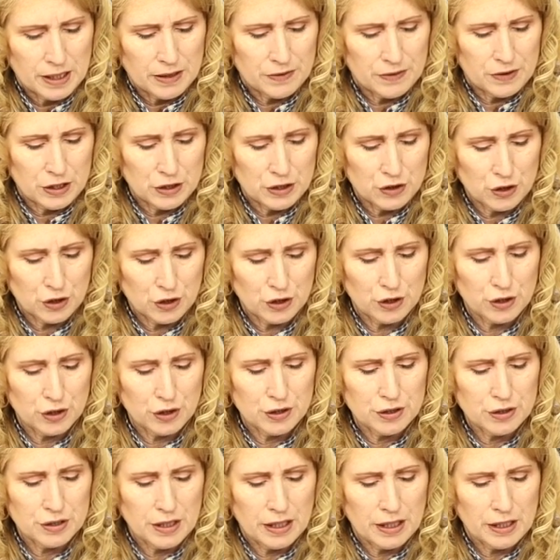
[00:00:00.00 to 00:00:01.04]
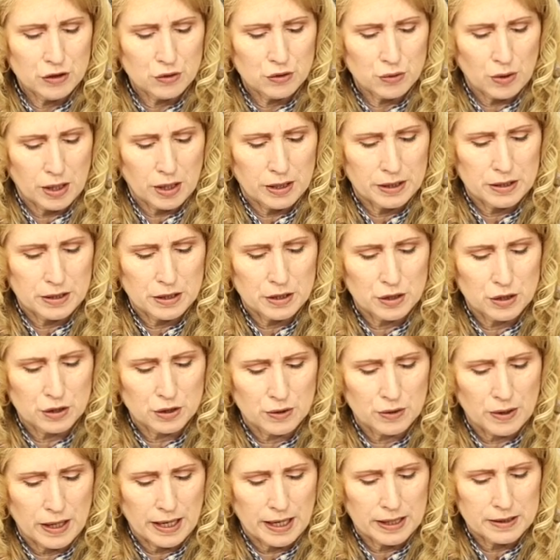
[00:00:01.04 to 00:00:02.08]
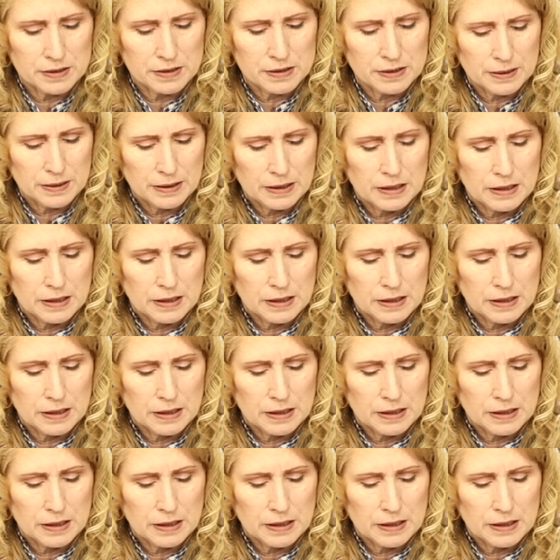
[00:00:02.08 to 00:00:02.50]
then turned and trotted into the grass.